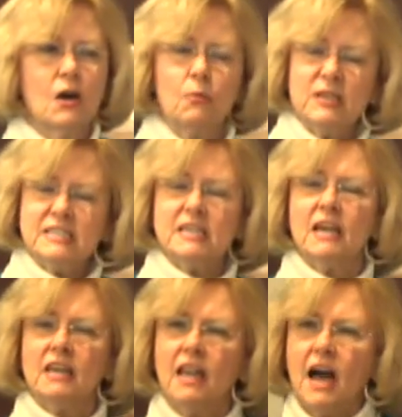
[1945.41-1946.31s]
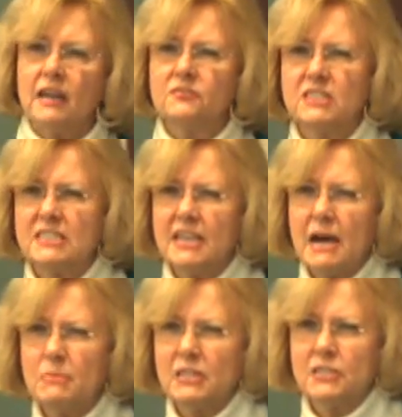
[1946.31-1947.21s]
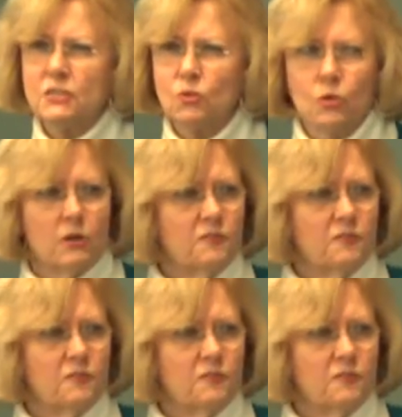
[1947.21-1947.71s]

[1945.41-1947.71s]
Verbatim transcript: we see a lot of dysthymic disorder